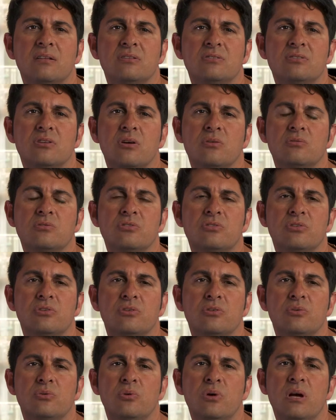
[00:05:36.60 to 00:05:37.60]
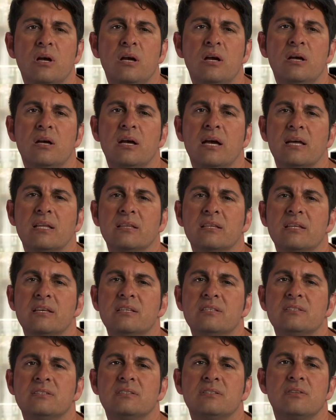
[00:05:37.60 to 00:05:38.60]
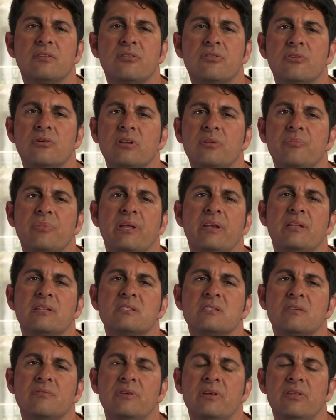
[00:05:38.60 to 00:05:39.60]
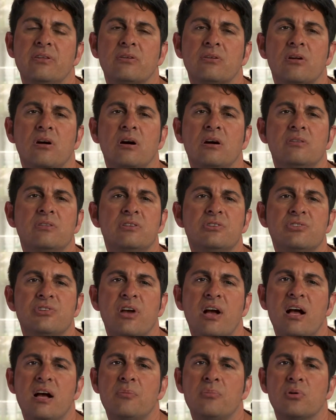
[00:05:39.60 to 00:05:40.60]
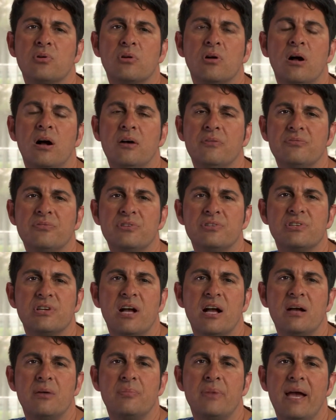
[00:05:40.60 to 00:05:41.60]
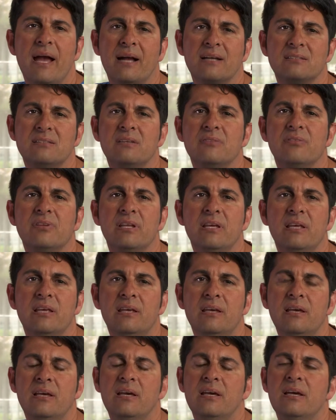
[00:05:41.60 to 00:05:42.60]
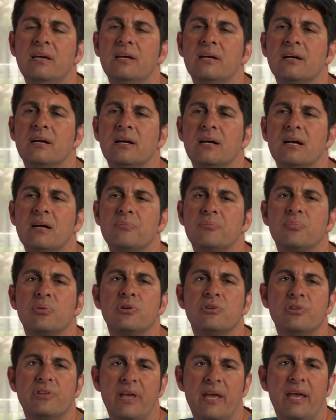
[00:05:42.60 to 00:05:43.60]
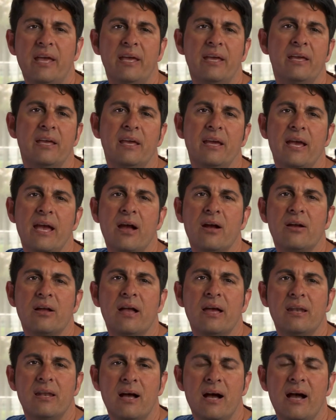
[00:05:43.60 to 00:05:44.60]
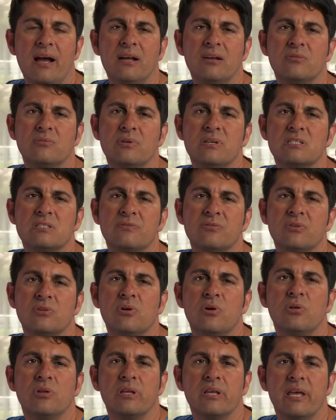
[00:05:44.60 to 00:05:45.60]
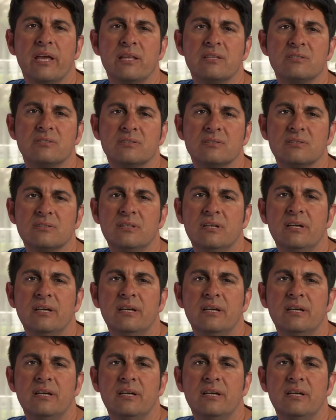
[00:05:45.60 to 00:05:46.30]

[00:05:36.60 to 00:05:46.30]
and don't do at least 30 minutes of either on-the-job or off-the-job activity per day are at higher risk for colon cancer.